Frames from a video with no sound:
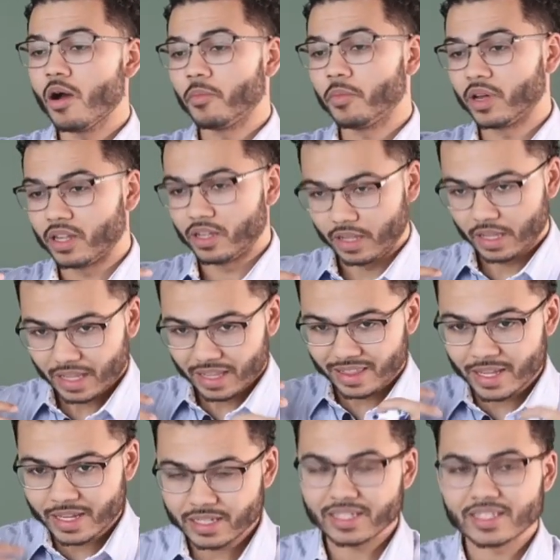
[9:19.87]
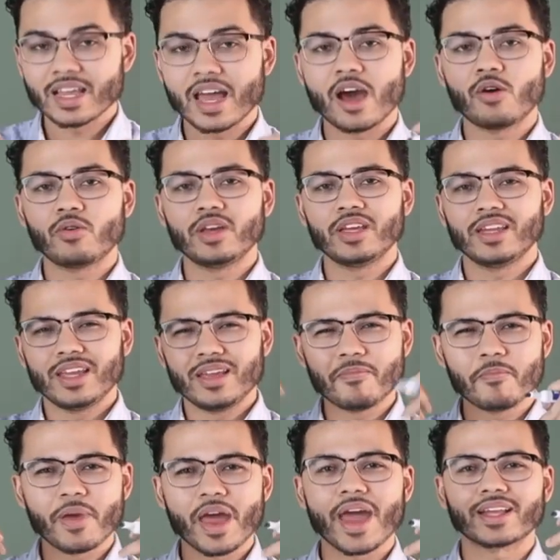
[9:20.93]
but this is how it
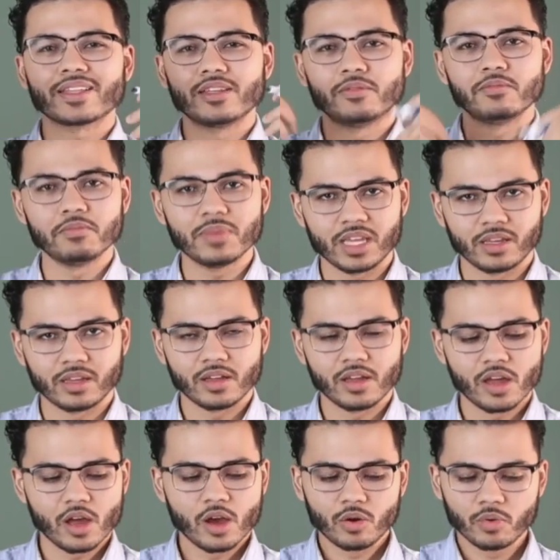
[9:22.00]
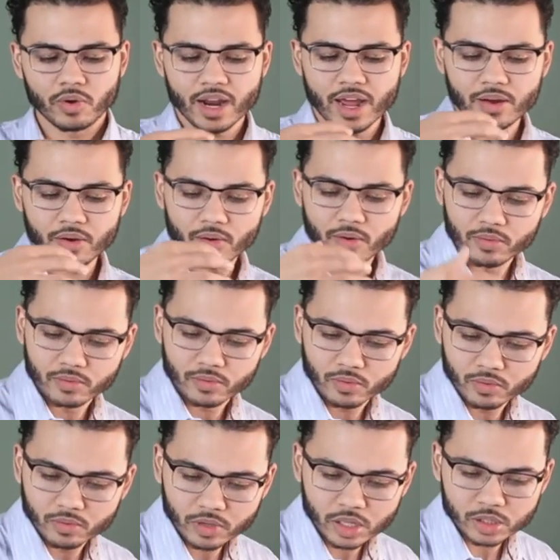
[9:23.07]
impacted me when I
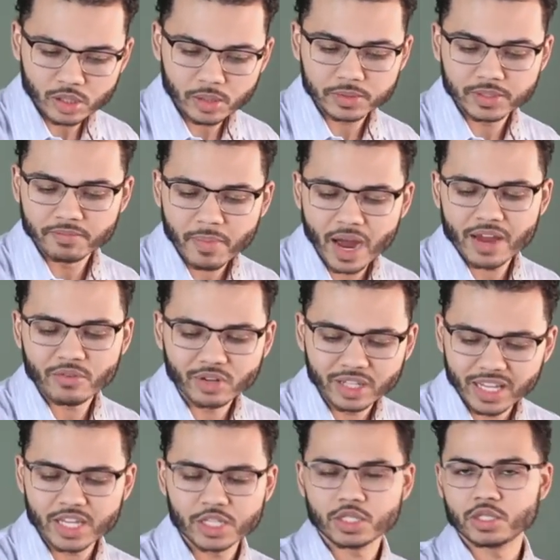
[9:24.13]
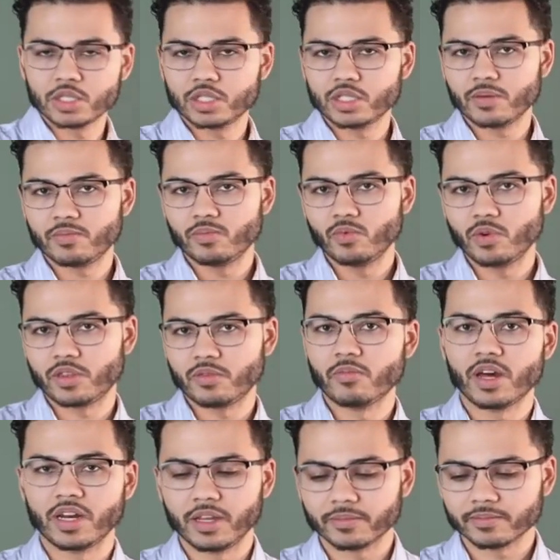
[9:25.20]
in terms of my relationship with
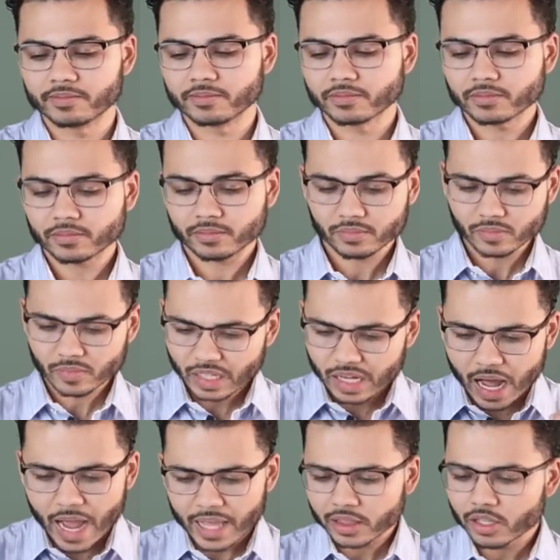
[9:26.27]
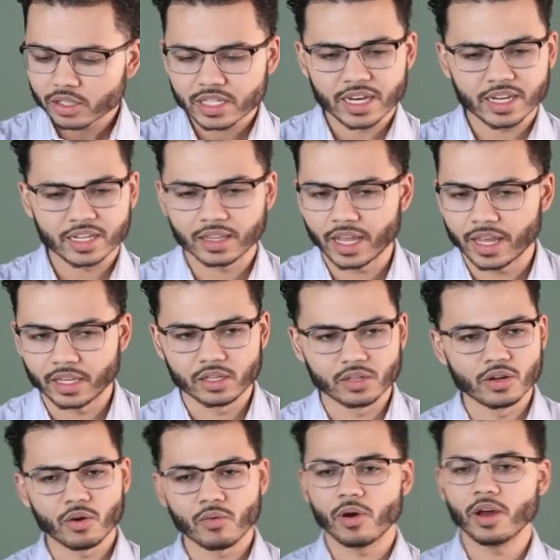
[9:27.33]
money. I looked at it like, you
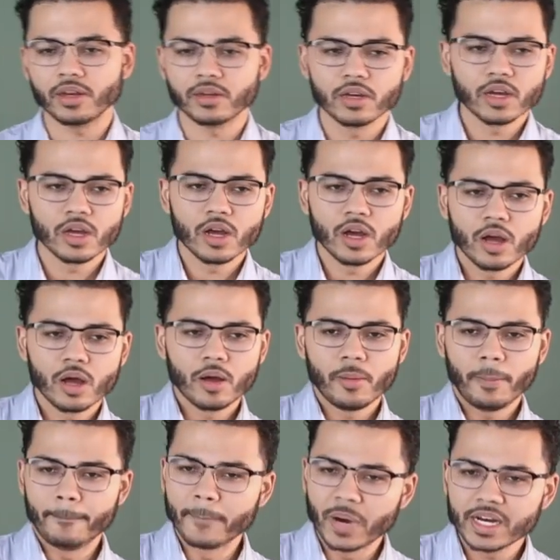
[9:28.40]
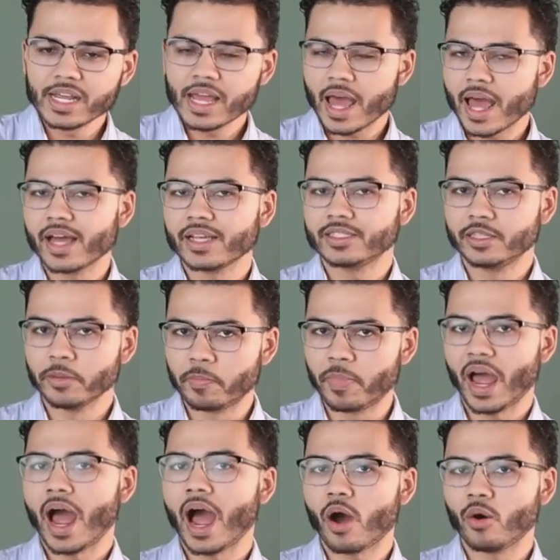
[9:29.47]
know what? Money has the
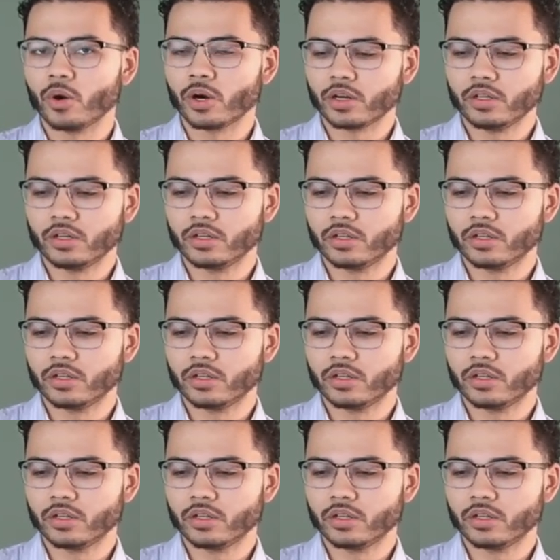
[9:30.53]
power